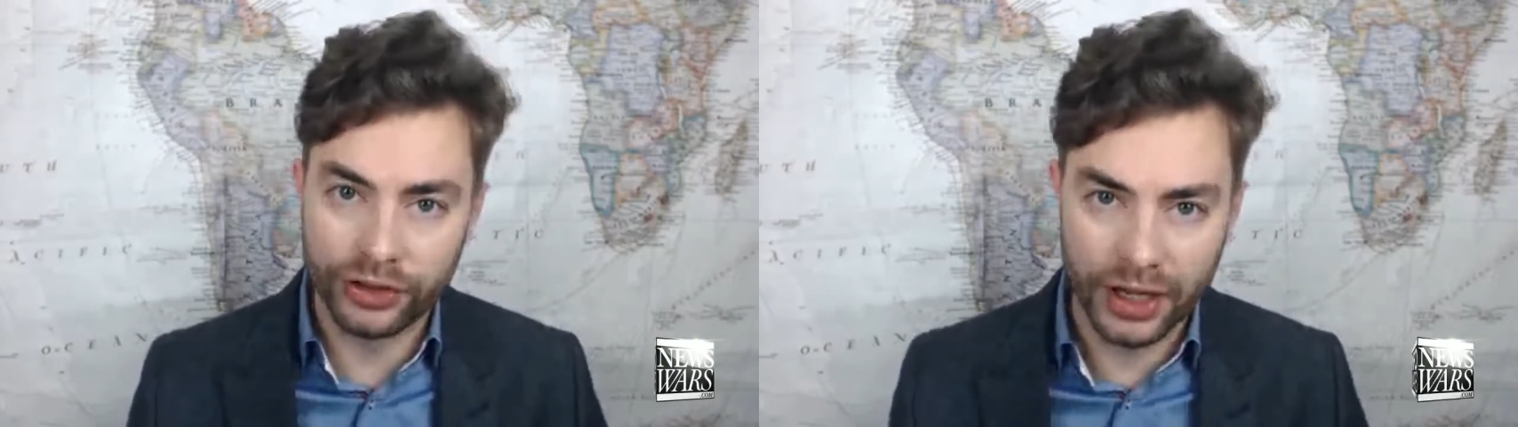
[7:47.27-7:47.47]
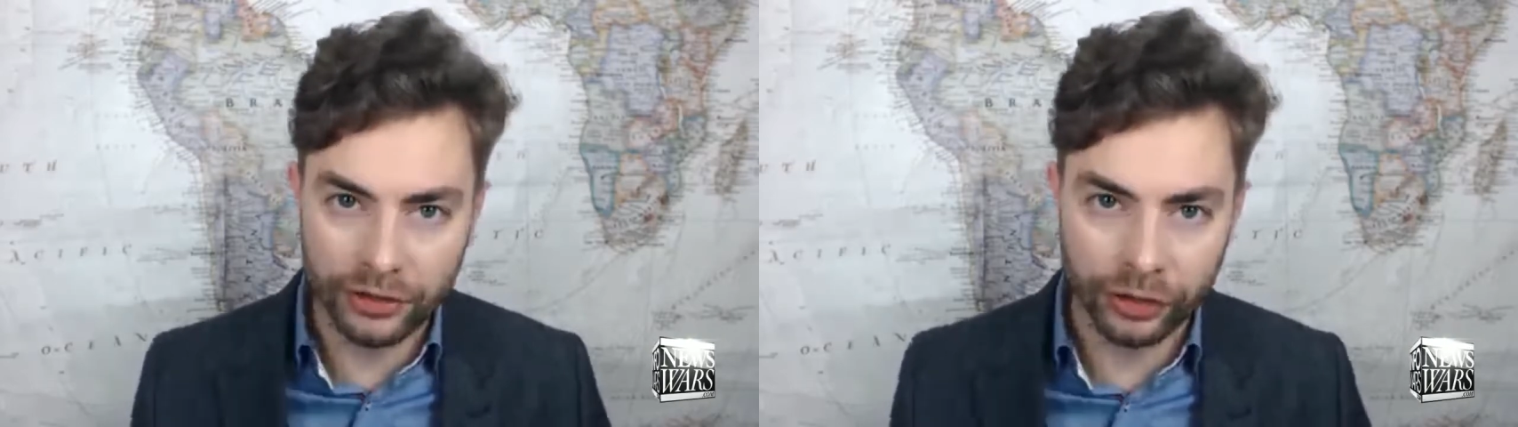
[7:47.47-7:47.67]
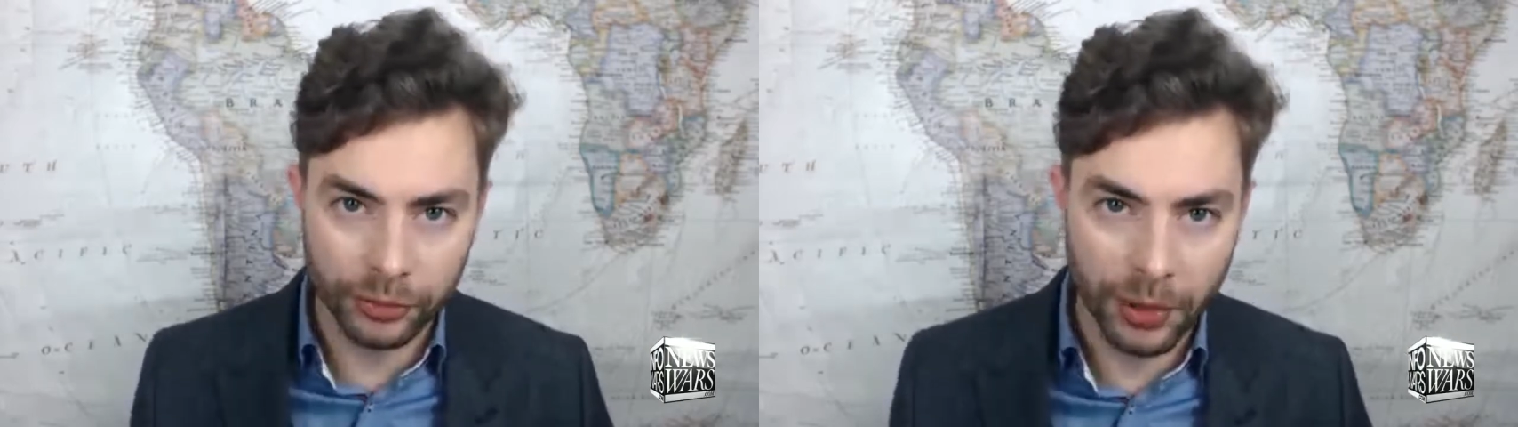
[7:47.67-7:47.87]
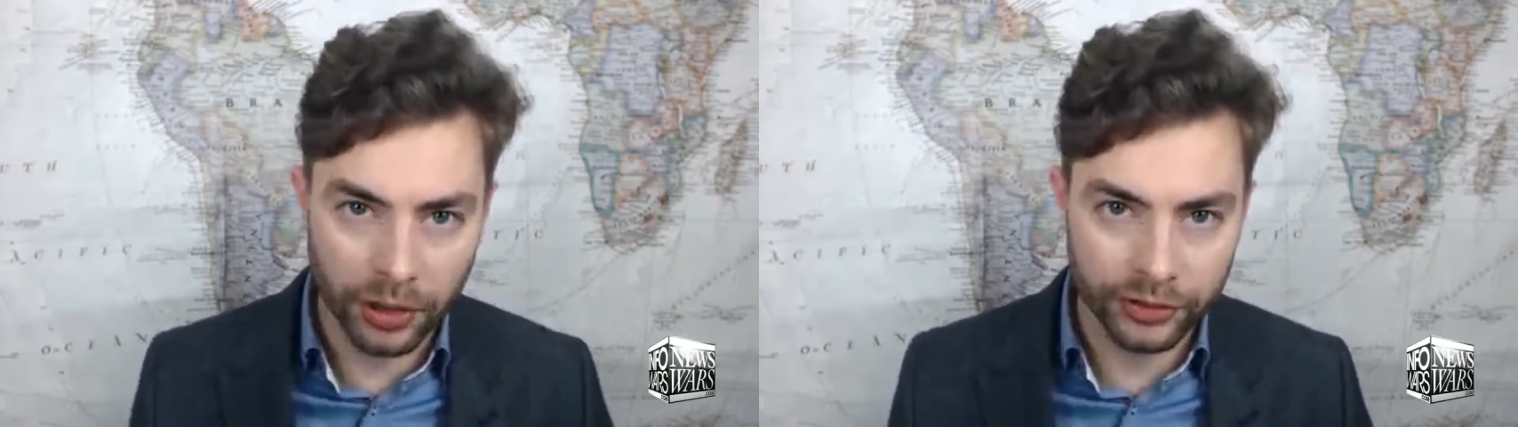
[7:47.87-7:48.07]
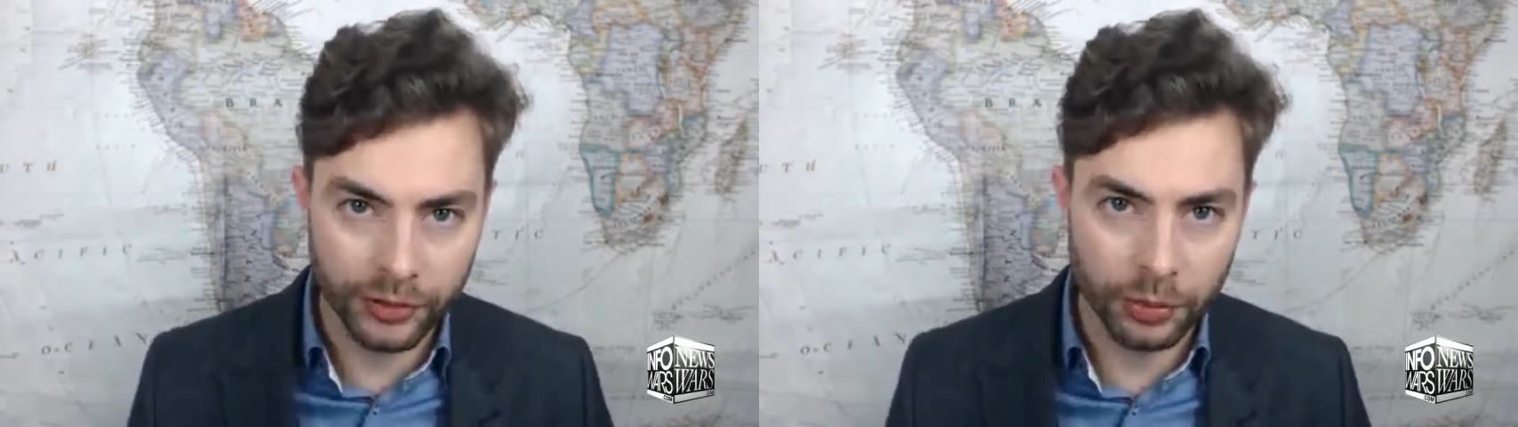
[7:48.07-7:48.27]
dangerous
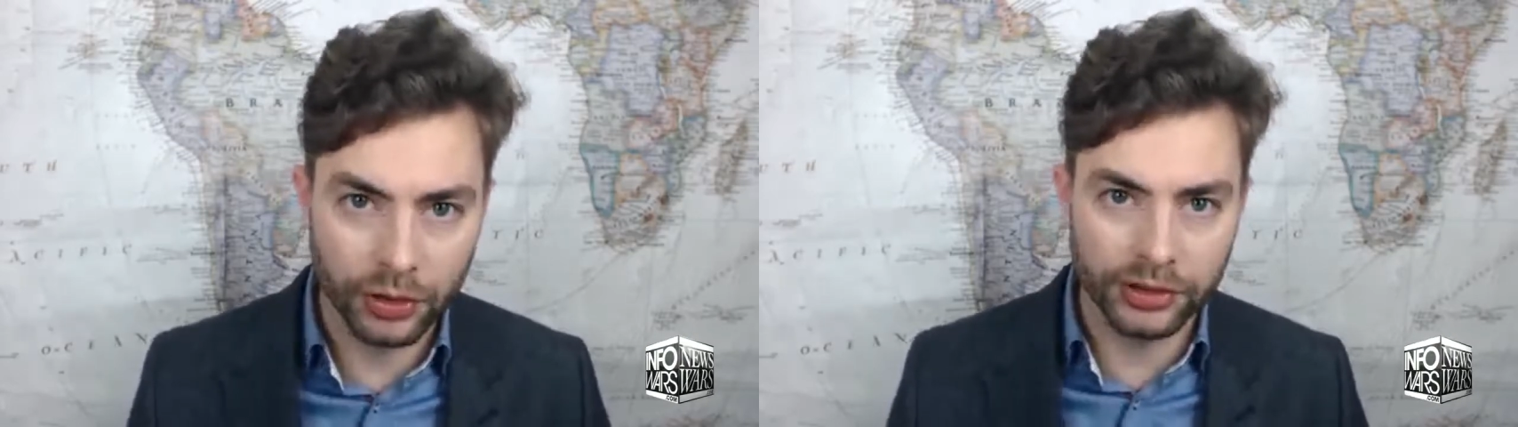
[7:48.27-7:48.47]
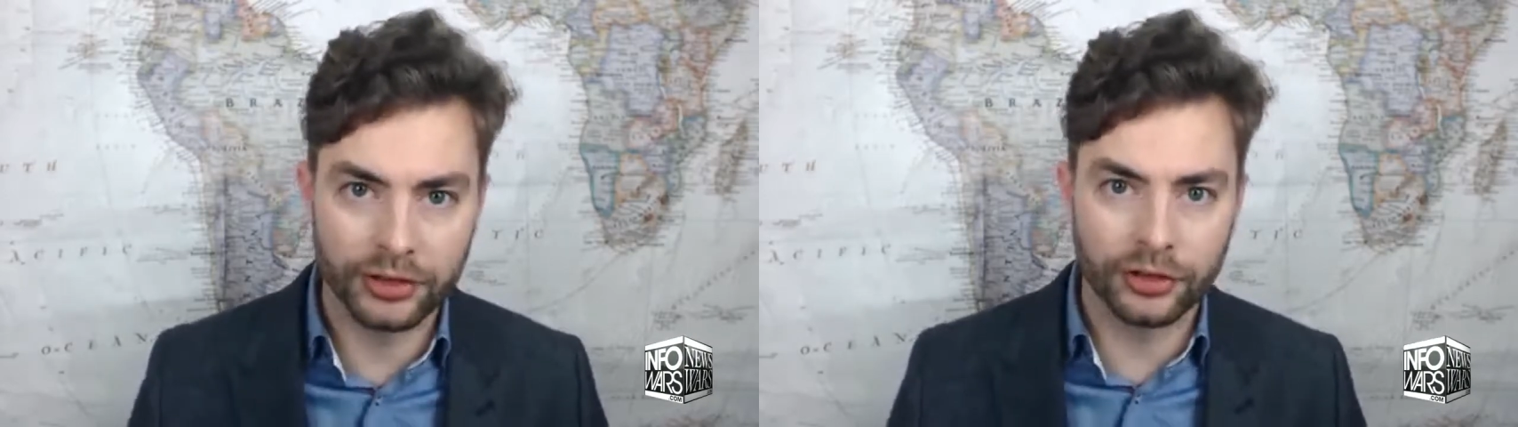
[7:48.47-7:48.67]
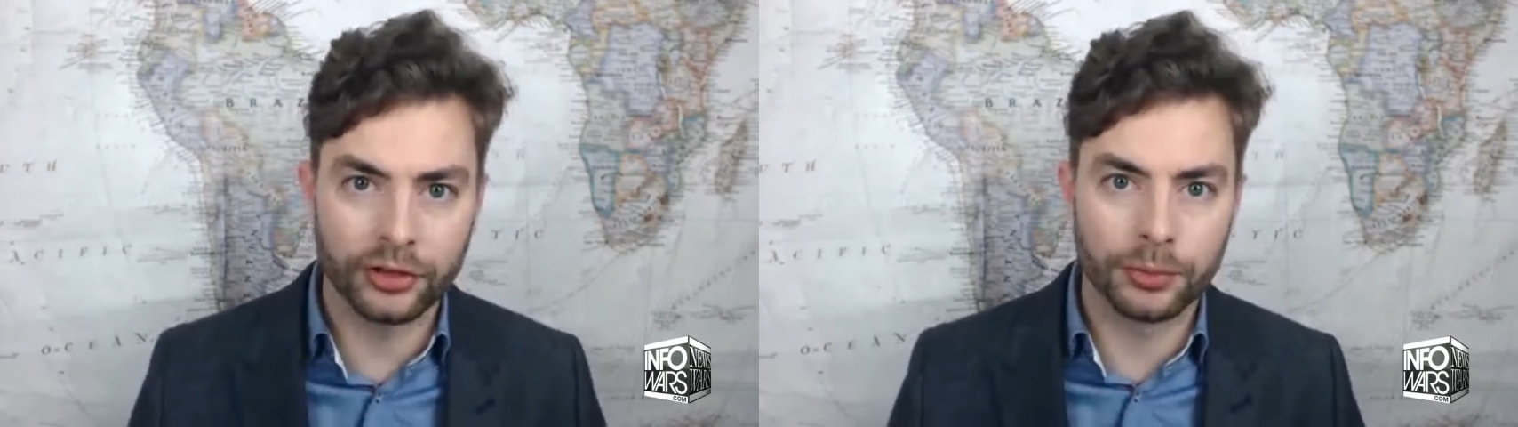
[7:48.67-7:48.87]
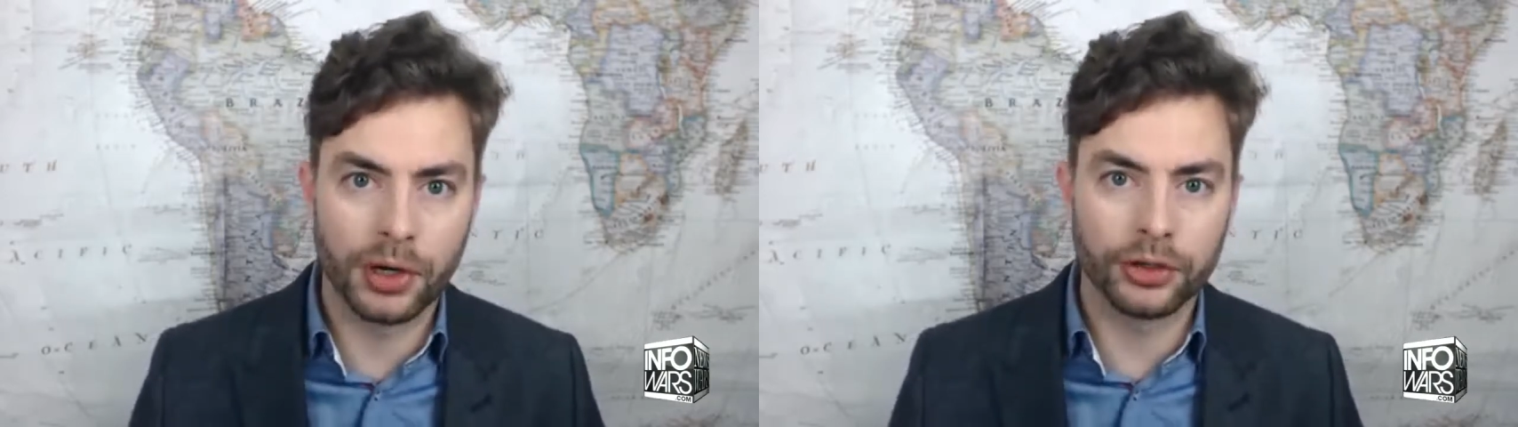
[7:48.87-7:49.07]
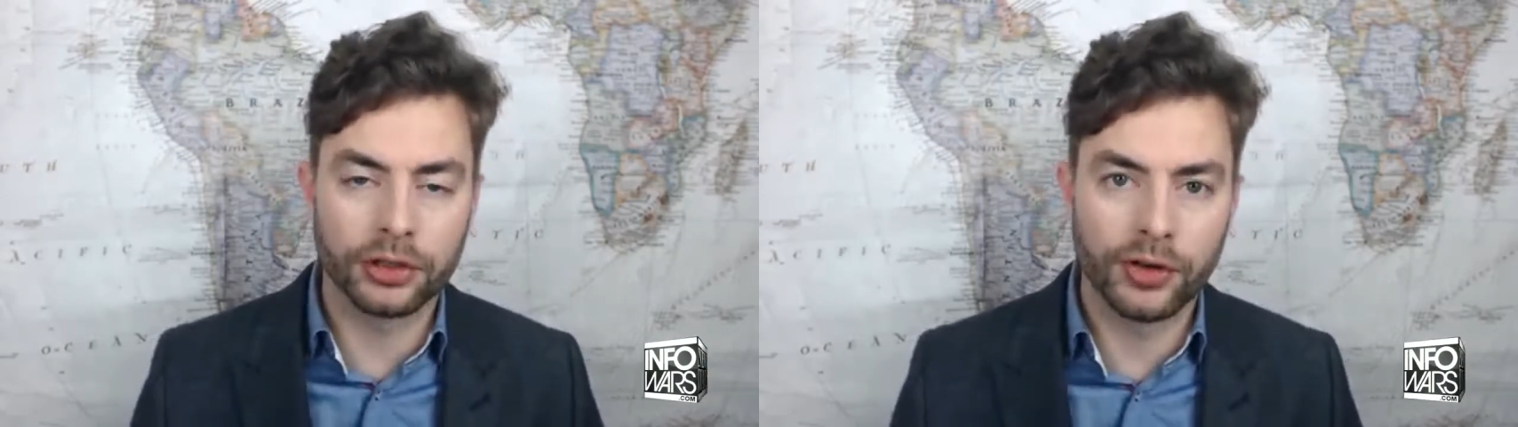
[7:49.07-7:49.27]
parts of the world is just a
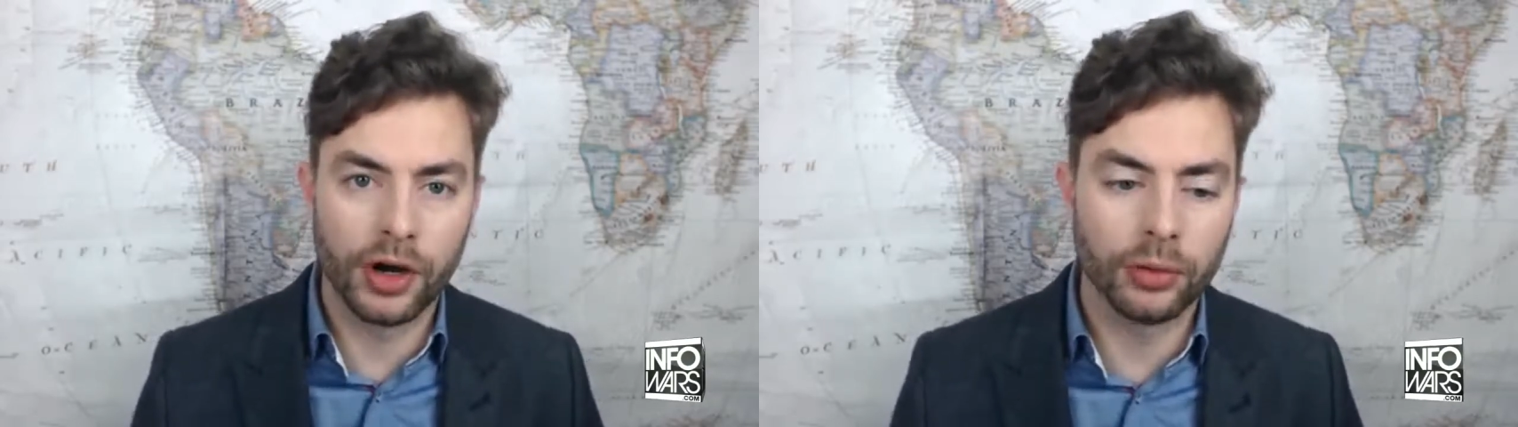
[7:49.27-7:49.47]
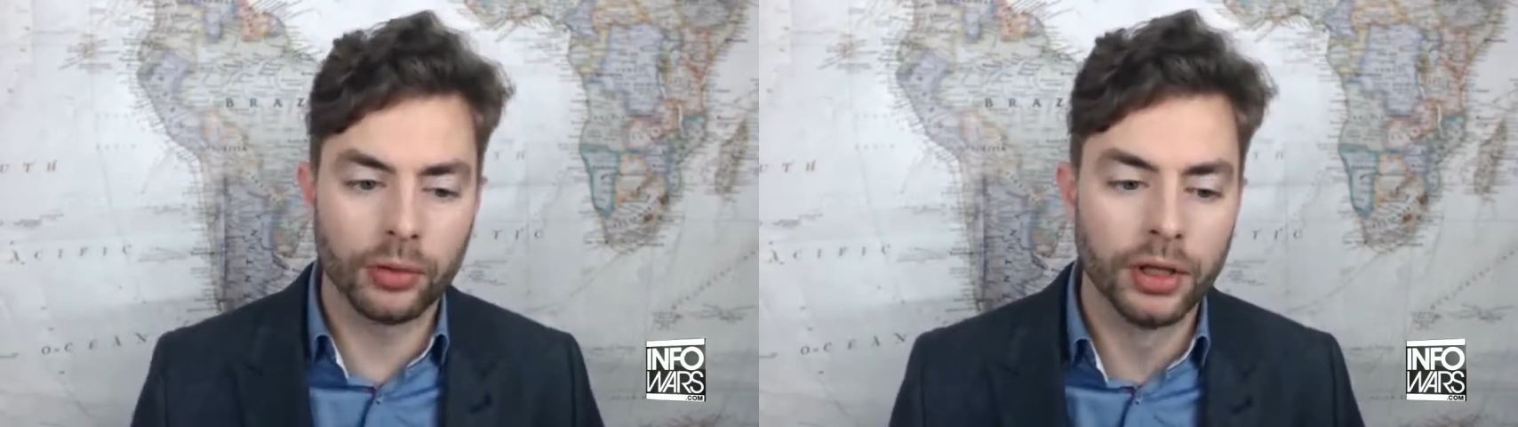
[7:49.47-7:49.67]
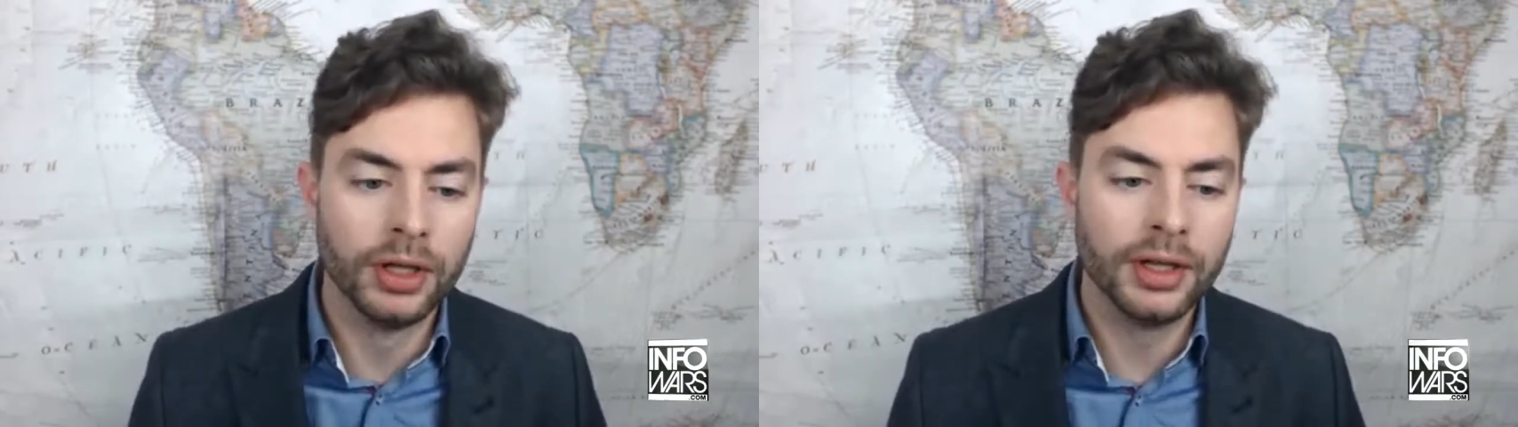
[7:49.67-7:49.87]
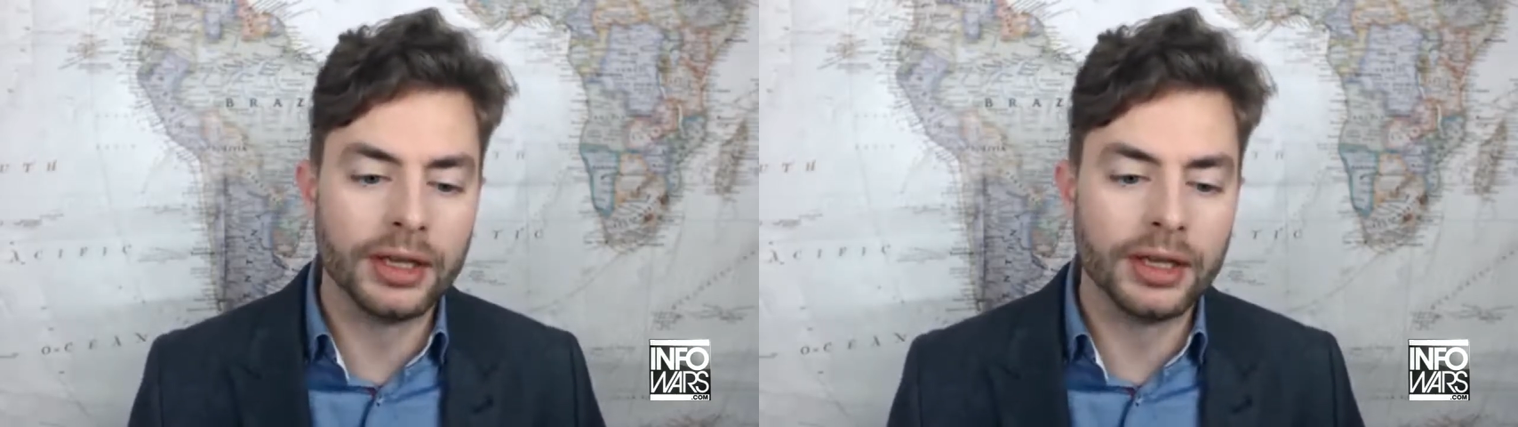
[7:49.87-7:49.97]
product of our own